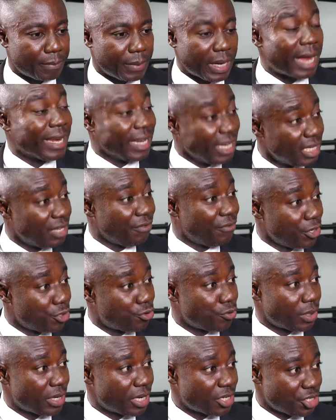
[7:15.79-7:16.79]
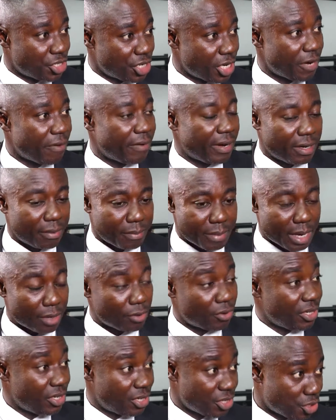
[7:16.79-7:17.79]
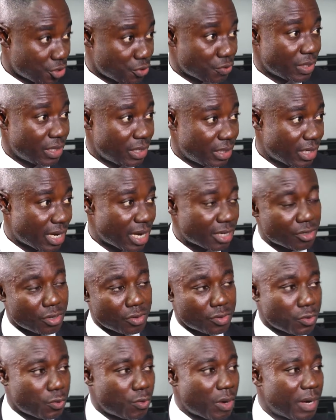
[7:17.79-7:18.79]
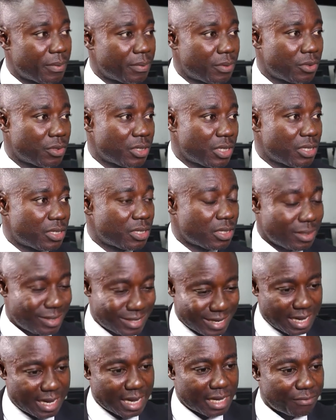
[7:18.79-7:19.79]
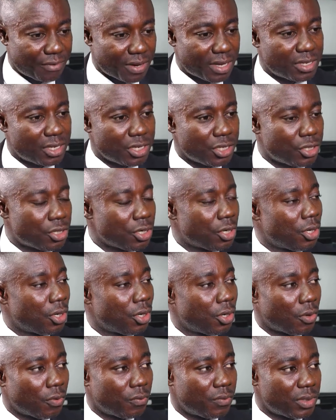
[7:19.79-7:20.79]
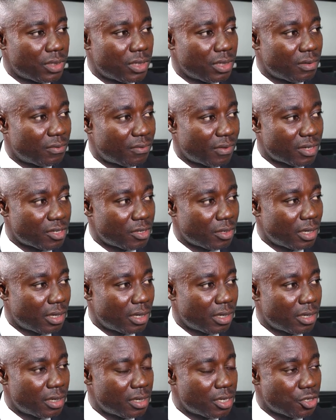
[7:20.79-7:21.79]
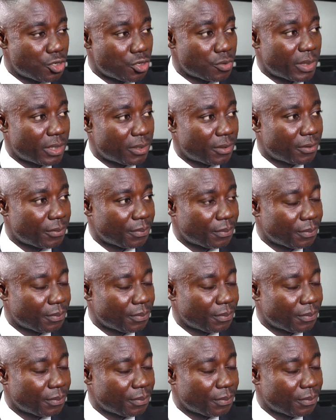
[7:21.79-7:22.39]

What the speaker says: an individual Nigerian man or in the street can subscribe to this, take advantage of this instrument?